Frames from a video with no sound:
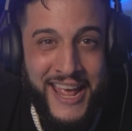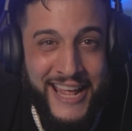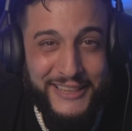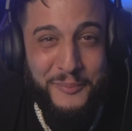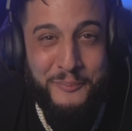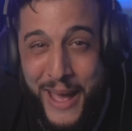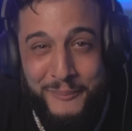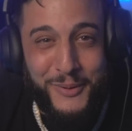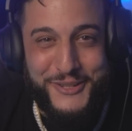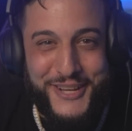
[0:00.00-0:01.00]
hit the
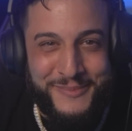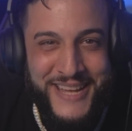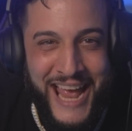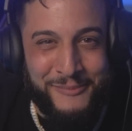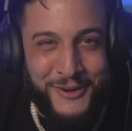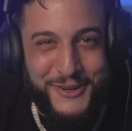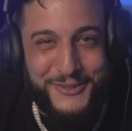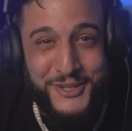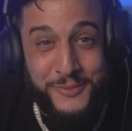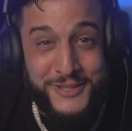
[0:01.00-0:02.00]
membership tab on YouTube.